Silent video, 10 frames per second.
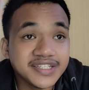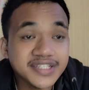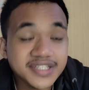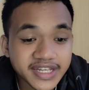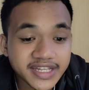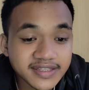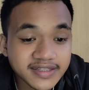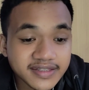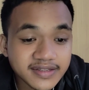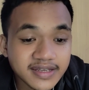kitchen,
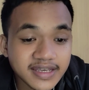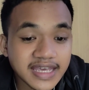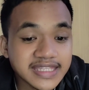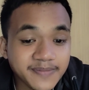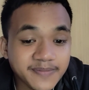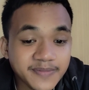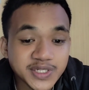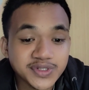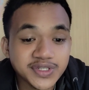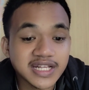and the
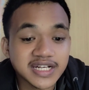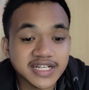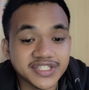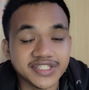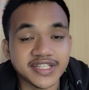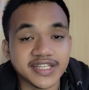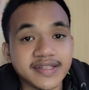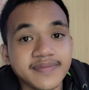peninsula kitchen.